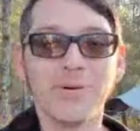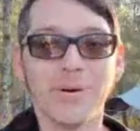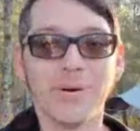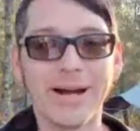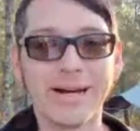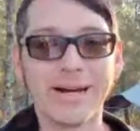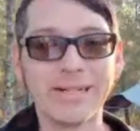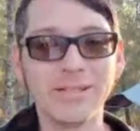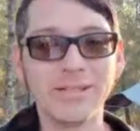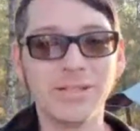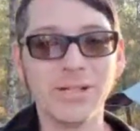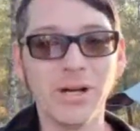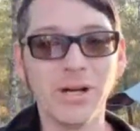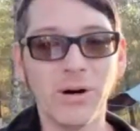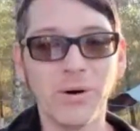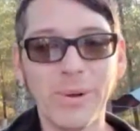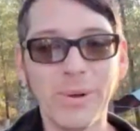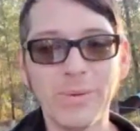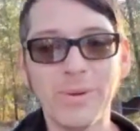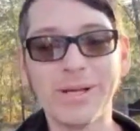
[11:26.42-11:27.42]
right.
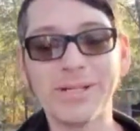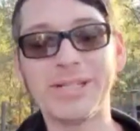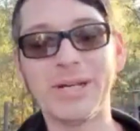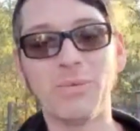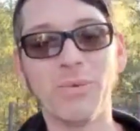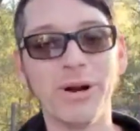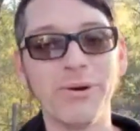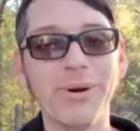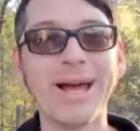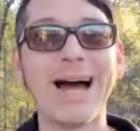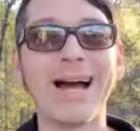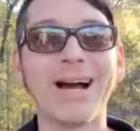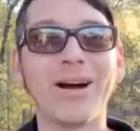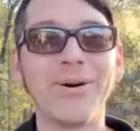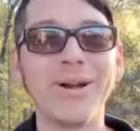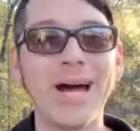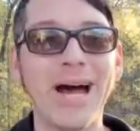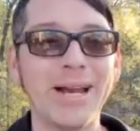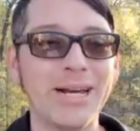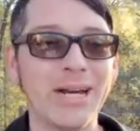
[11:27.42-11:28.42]
So let's see. What do we got
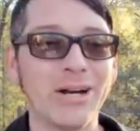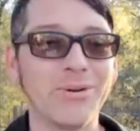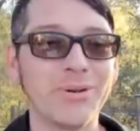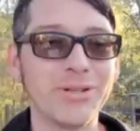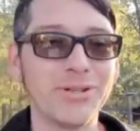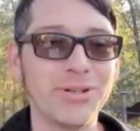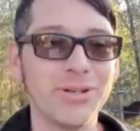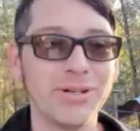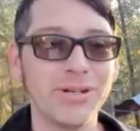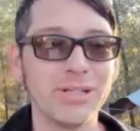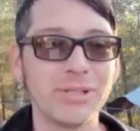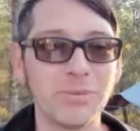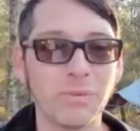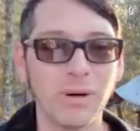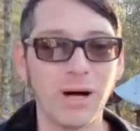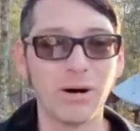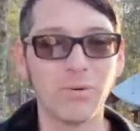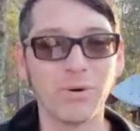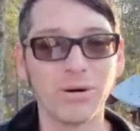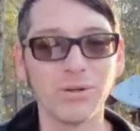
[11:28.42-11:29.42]
going on here with the news?
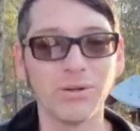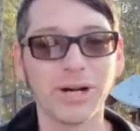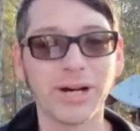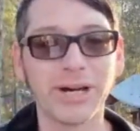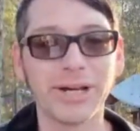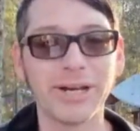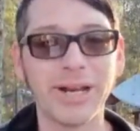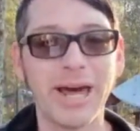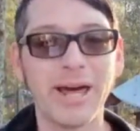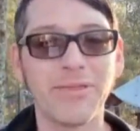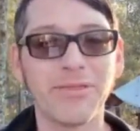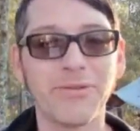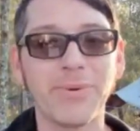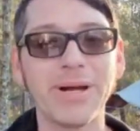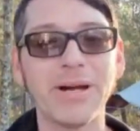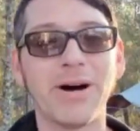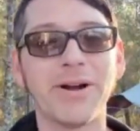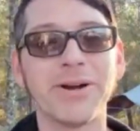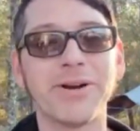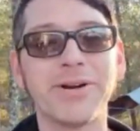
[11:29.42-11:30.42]
Well, we're looking at
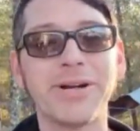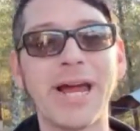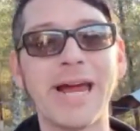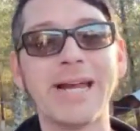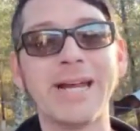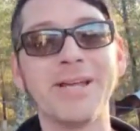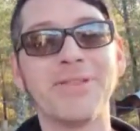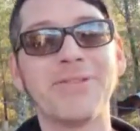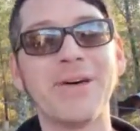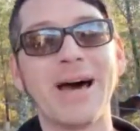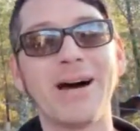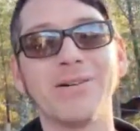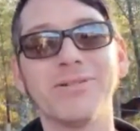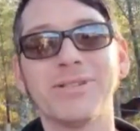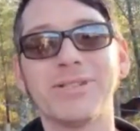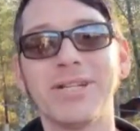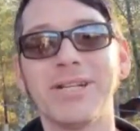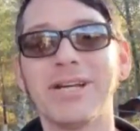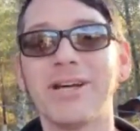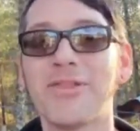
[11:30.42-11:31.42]

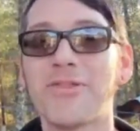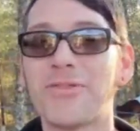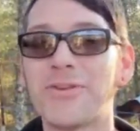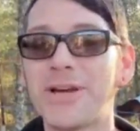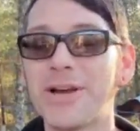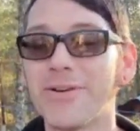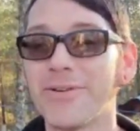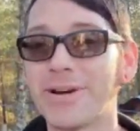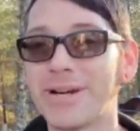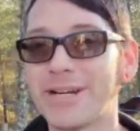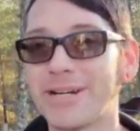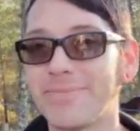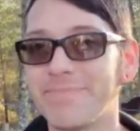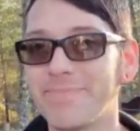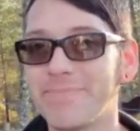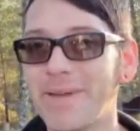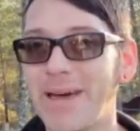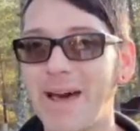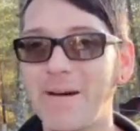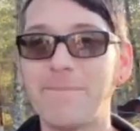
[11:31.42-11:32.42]
380,000 Ethereum
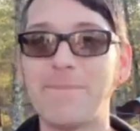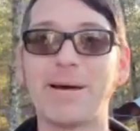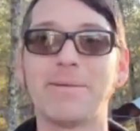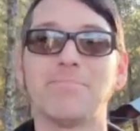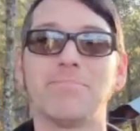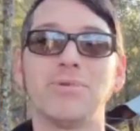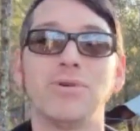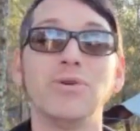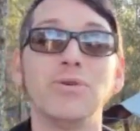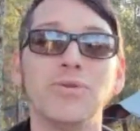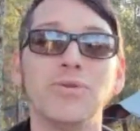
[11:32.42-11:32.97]
have been moved.